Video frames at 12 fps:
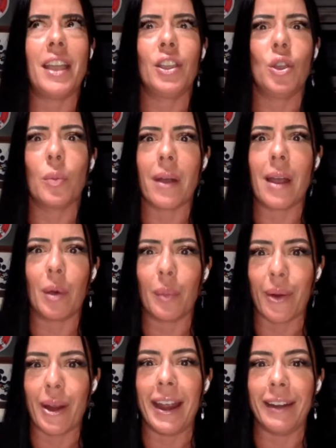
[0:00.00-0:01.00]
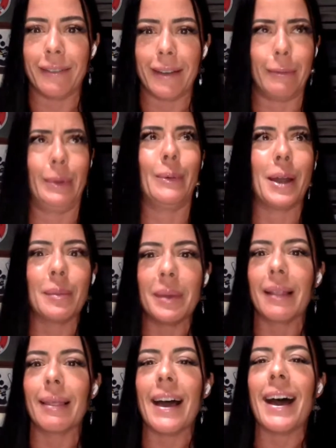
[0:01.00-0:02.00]
Thank you, primal brain, right? We want
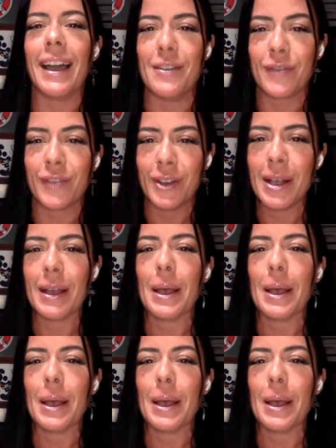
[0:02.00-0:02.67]
to be alive.